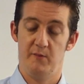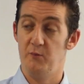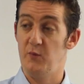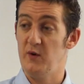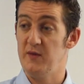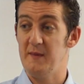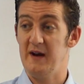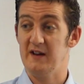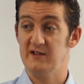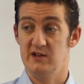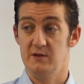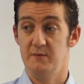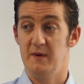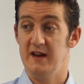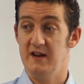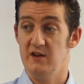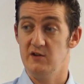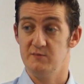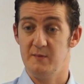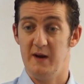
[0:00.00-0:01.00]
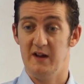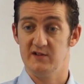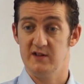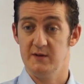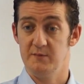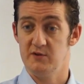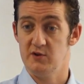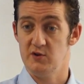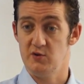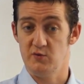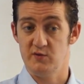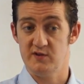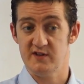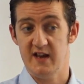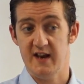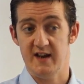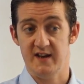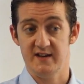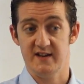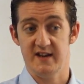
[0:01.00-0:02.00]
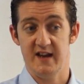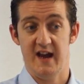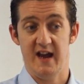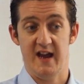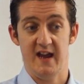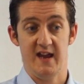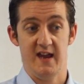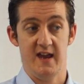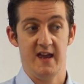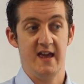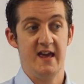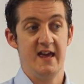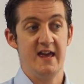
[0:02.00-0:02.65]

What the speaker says: with Mailchimp, you may use Mailchimp to send a